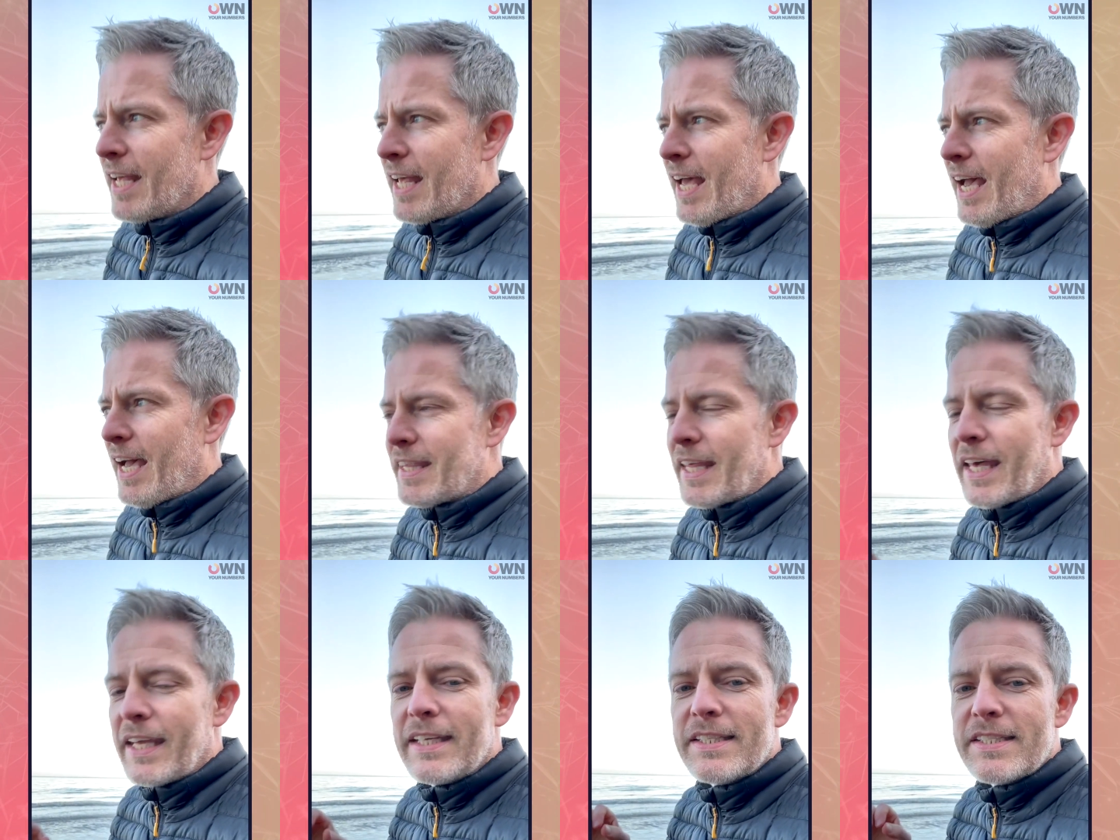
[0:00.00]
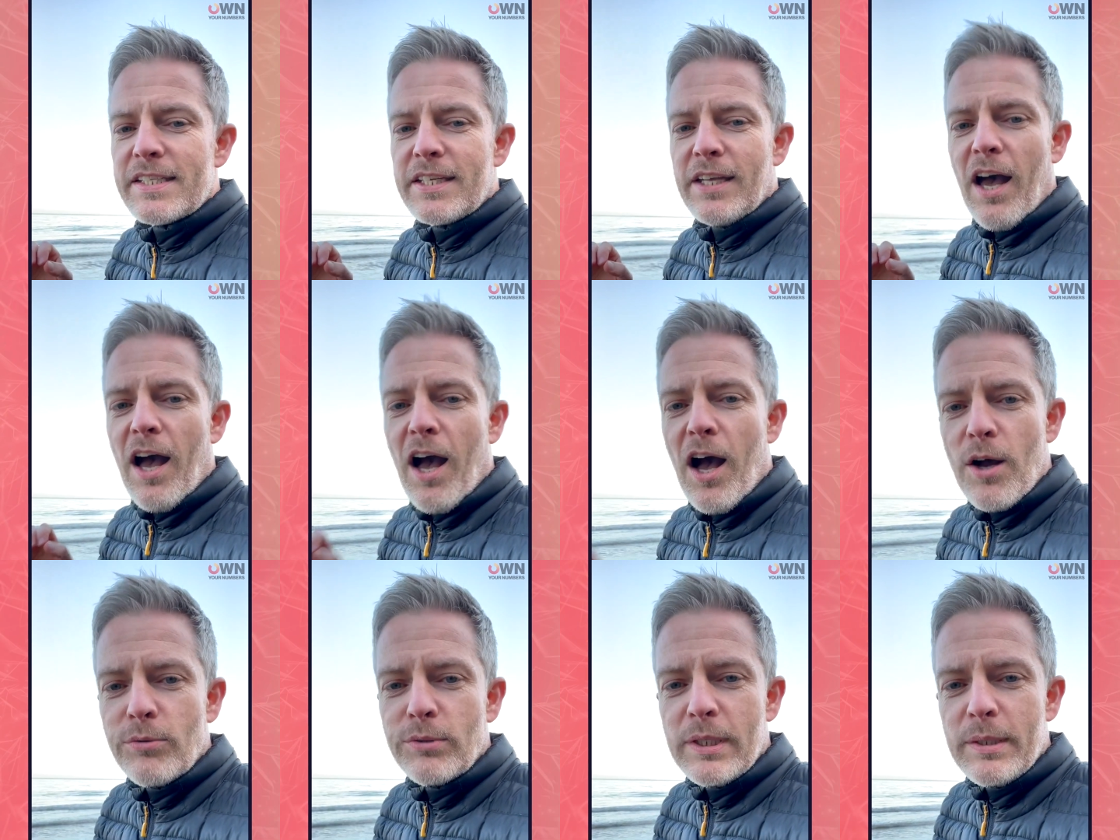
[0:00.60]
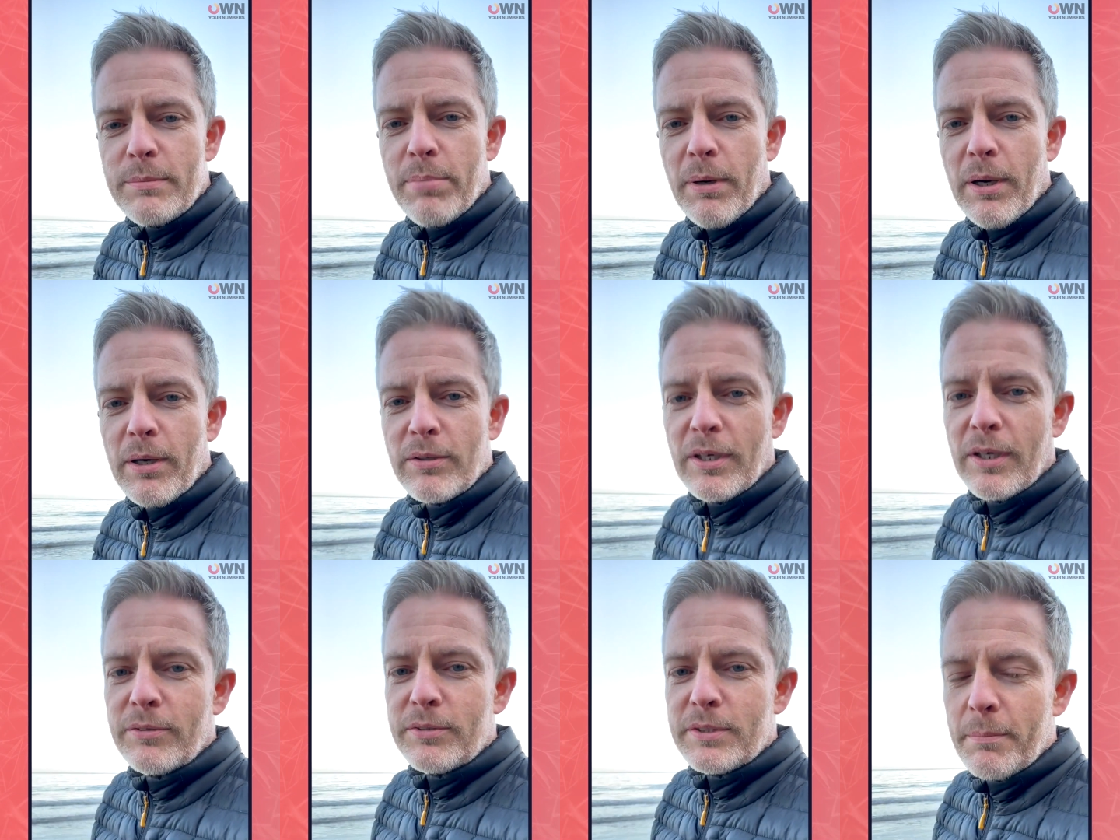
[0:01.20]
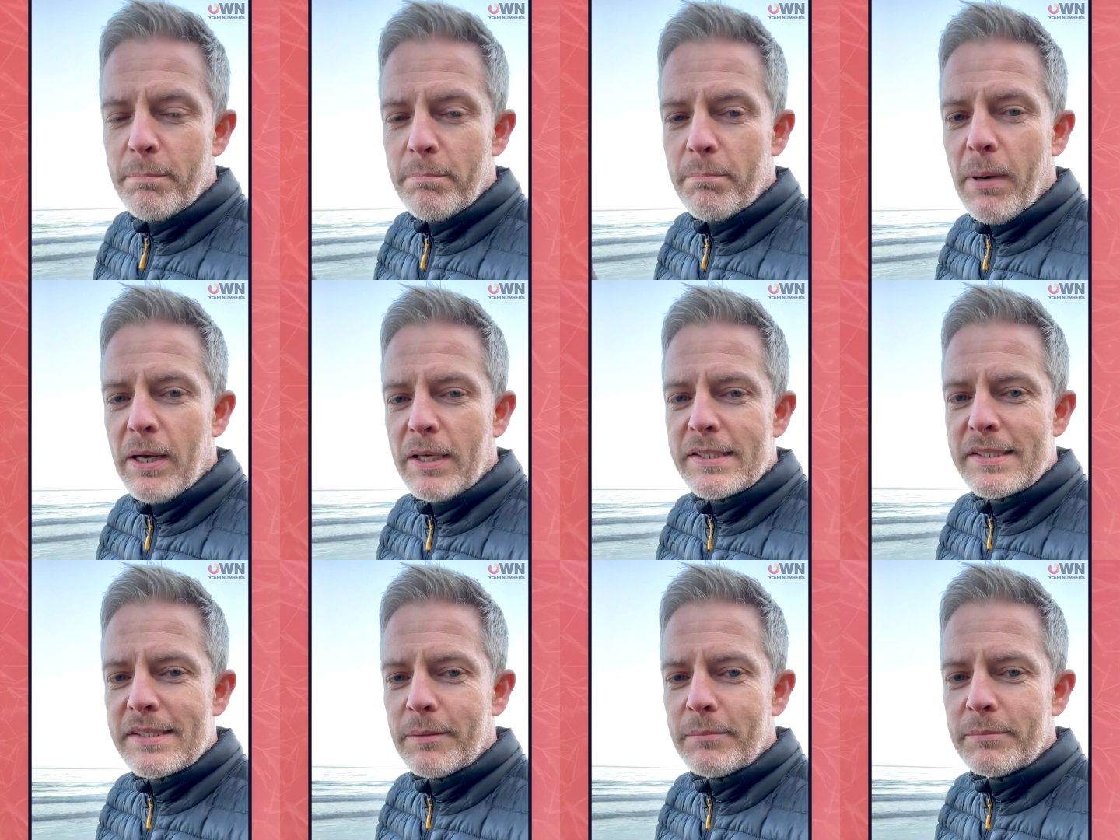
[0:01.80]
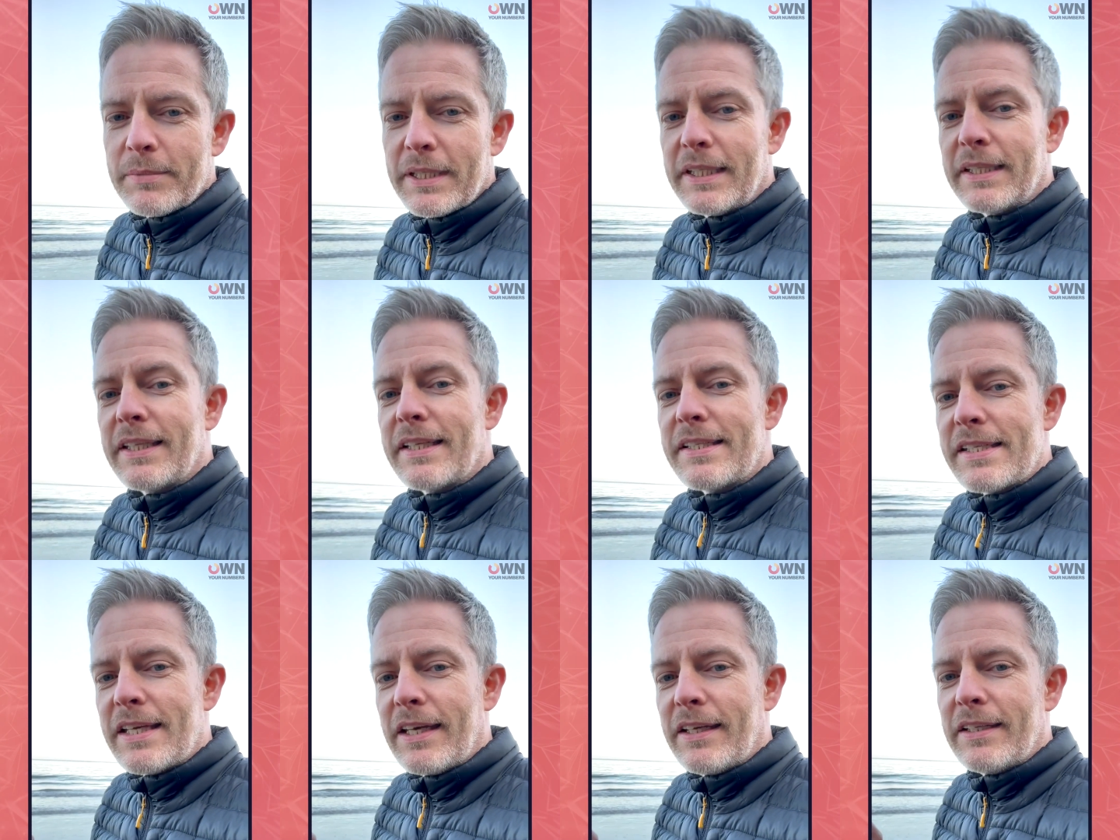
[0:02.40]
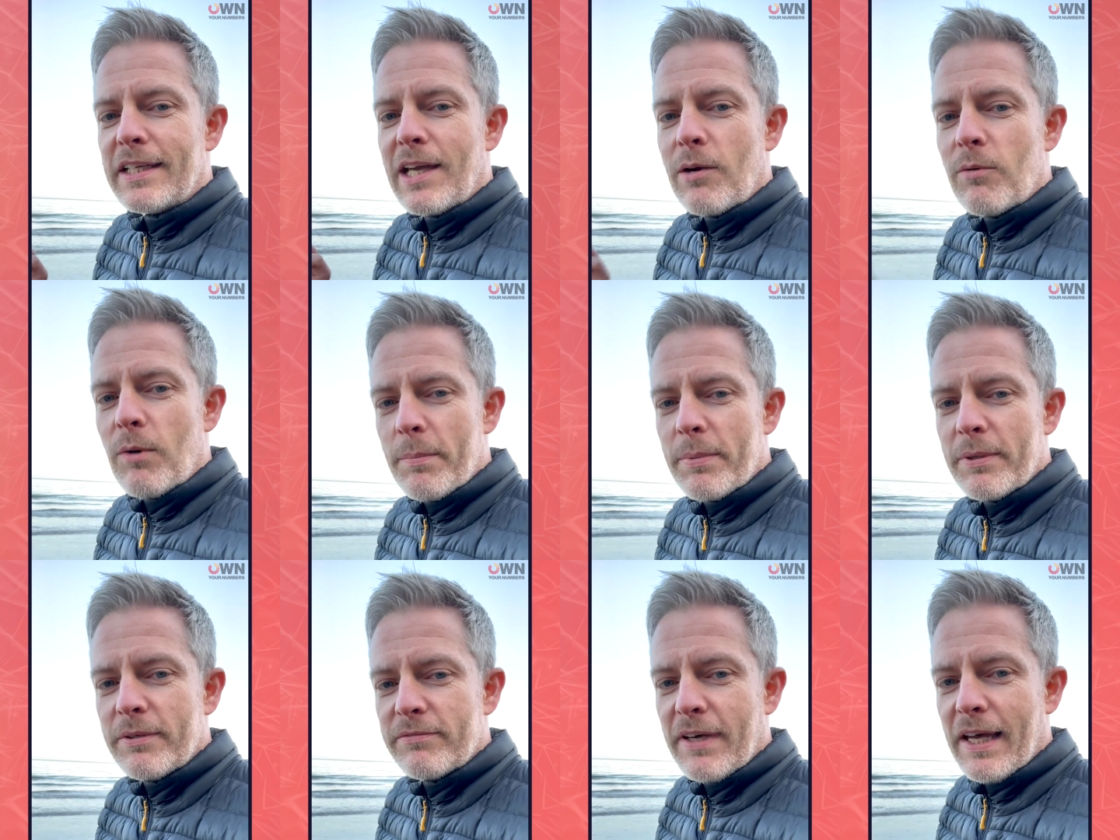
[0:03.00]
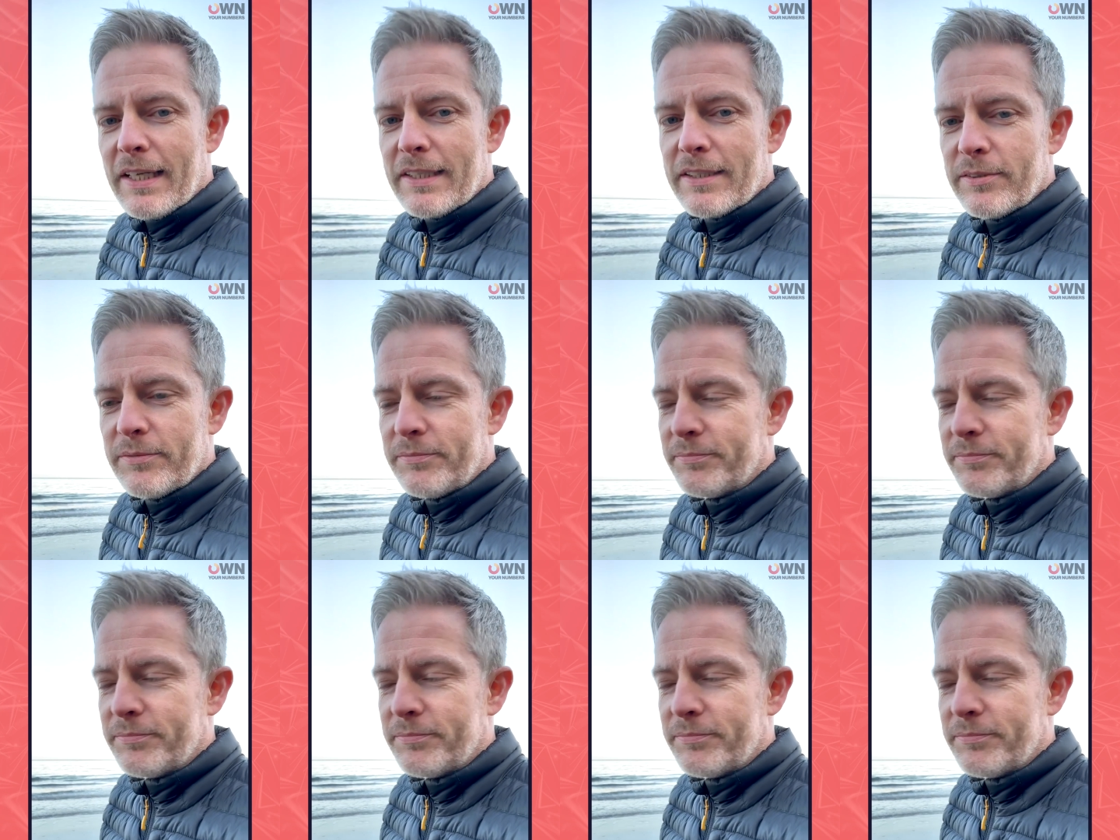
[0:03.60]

And that is to only borrow to buy something that's going to go up in value.